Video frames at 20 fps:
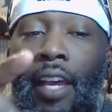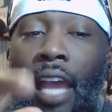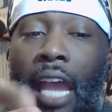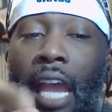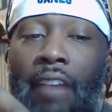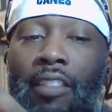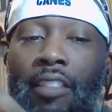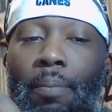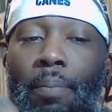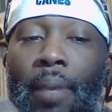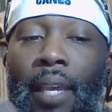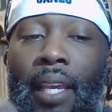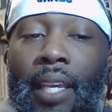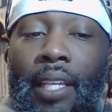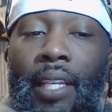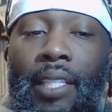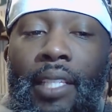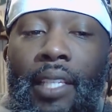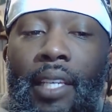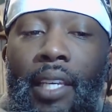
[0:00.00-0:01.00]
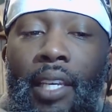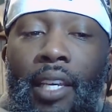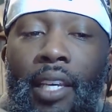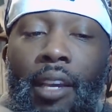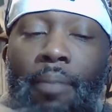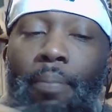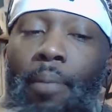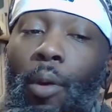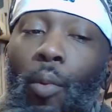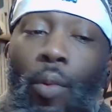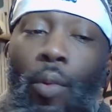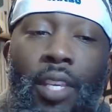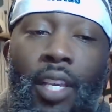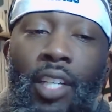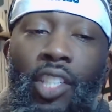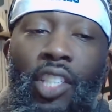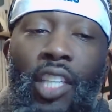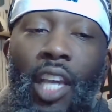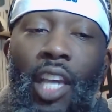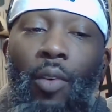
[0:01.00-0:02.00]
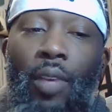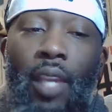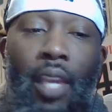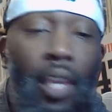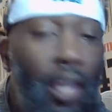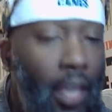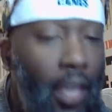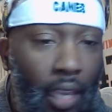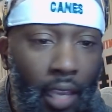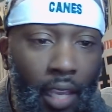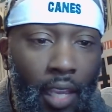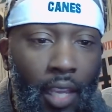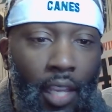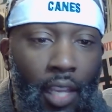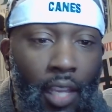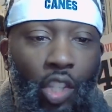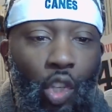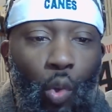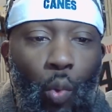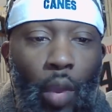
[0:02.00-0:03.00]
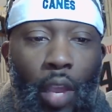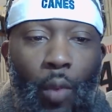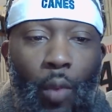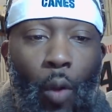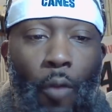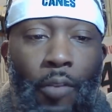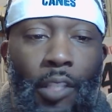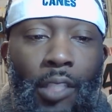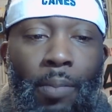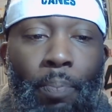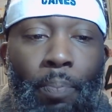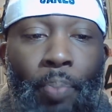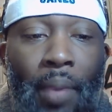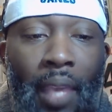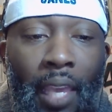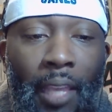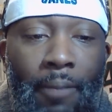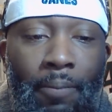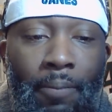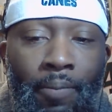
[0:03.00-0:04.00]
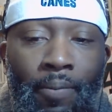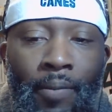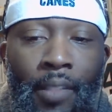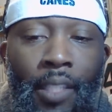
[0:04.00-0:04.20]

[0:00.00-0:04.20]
have the biggest, but when your shell get hit, you ain't worth spit.